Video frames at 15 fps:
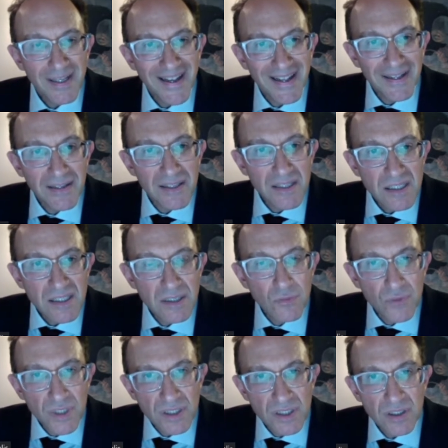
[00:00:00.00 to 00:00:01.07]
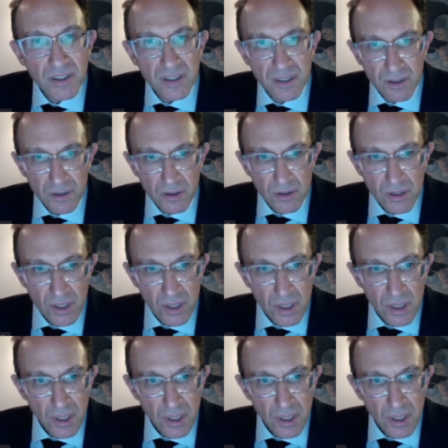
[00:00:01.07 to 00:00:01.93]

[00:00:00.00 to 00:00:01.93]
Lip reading: And this in recent years